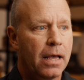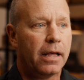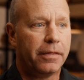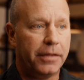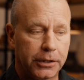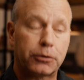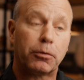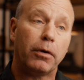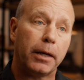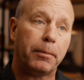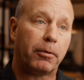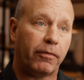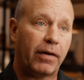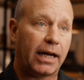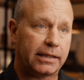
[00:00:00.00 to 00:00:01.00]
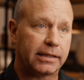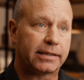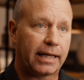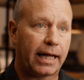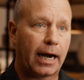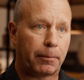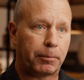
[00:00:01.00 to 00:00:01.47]
This really provides us
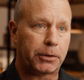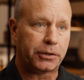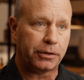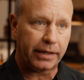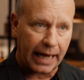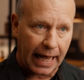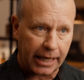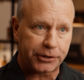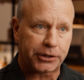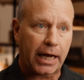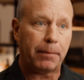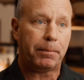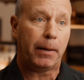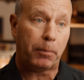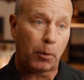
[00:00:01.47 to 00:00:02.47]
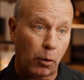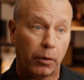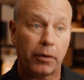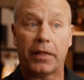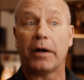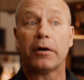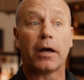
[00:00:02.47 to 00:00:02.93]
that opportunity to educate people who
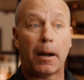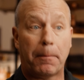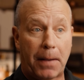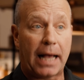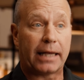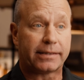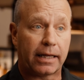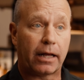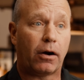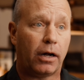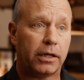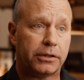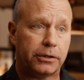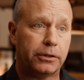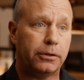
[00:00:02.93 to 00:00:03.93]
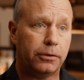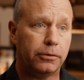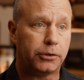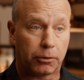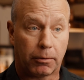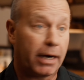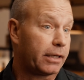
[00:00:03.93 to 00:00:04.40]
are then going to pass that on
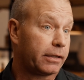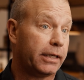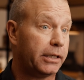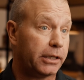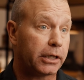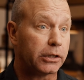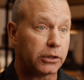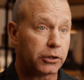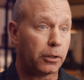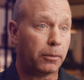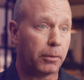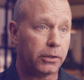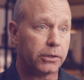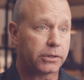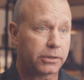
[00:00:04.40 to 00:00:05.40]
directly to consumers.